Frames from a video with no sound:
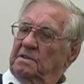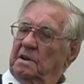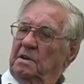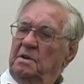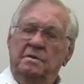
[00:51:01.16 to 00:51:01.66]

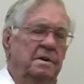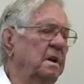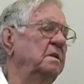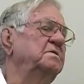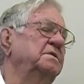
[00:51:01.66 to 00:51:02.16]

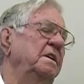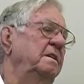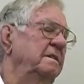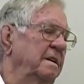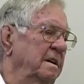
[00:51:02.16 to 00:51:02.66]
Dulewski,
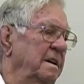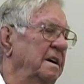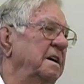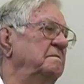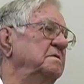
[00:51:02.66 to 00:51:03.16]

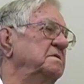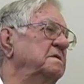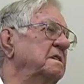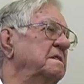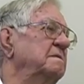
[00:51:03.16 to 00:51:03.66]
he was
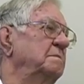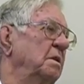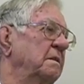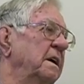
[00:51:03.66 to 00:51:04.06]
blown